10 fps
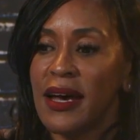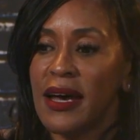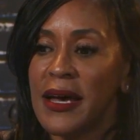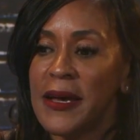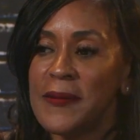
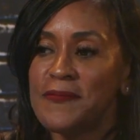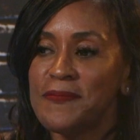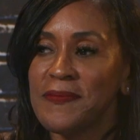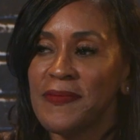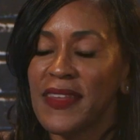
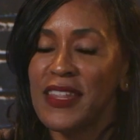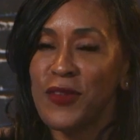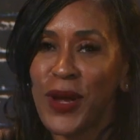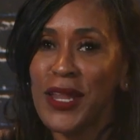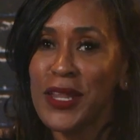um, the
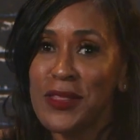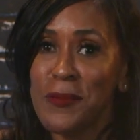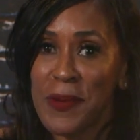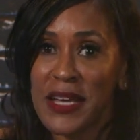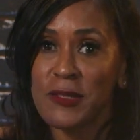really the
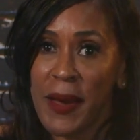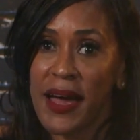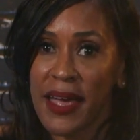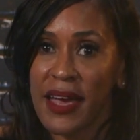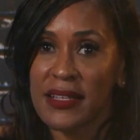best
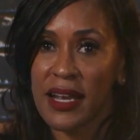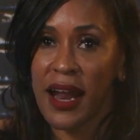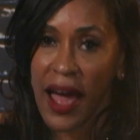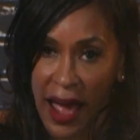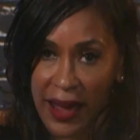podcast that
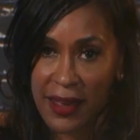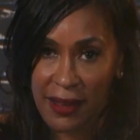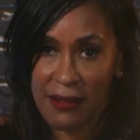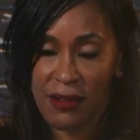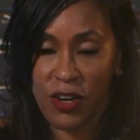I
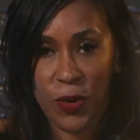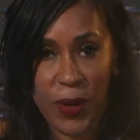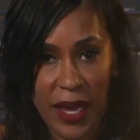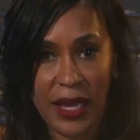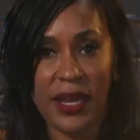can
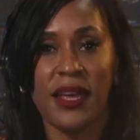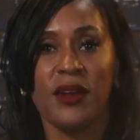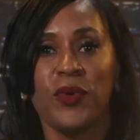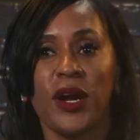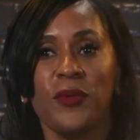create.
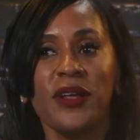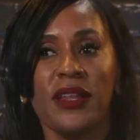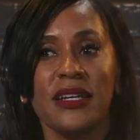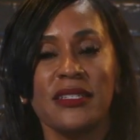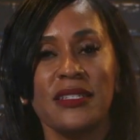And what I
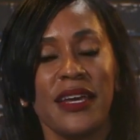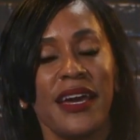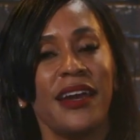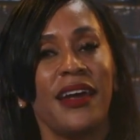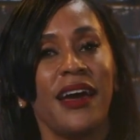realized is
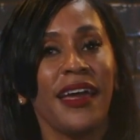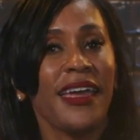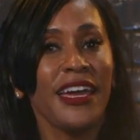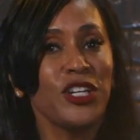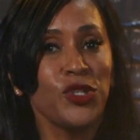that I
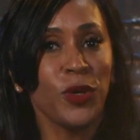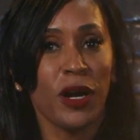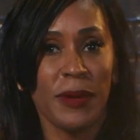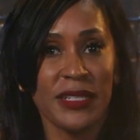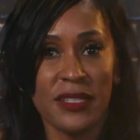can't do it
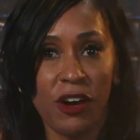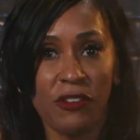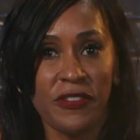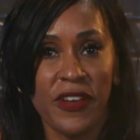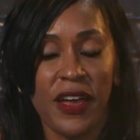all
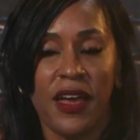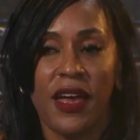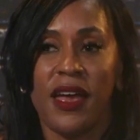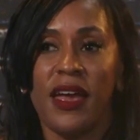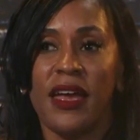myself,
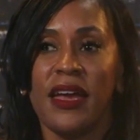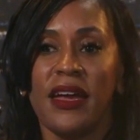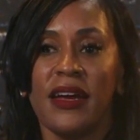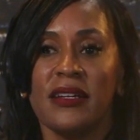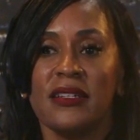
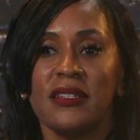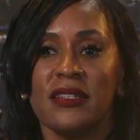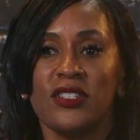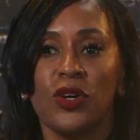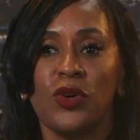and
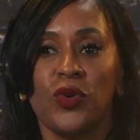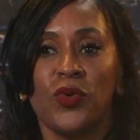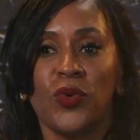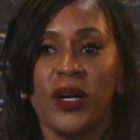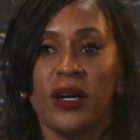
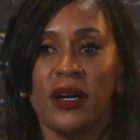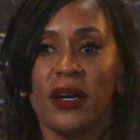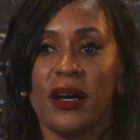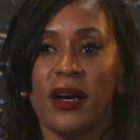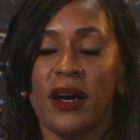so
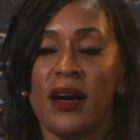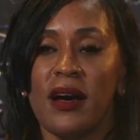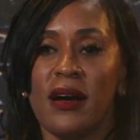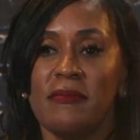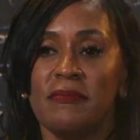
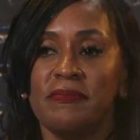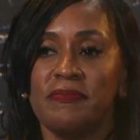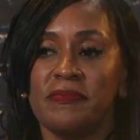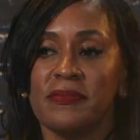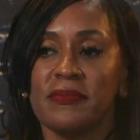um,
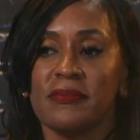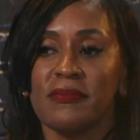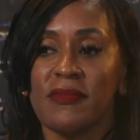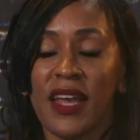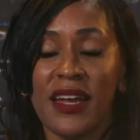
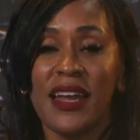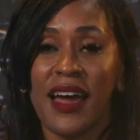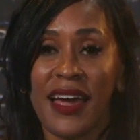I I